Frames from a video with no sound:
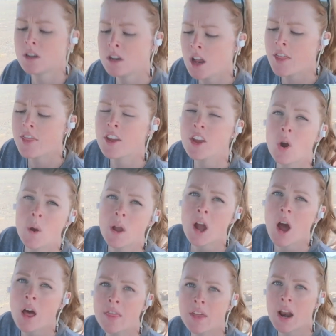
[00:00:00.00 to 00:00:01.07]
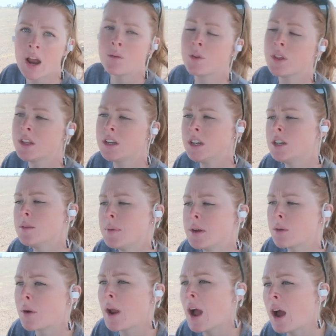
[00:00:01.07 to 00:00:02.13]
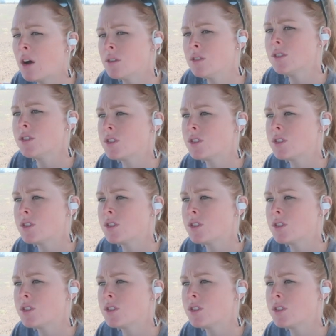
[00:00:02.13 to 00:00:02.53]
nothing going on that I really need to be around.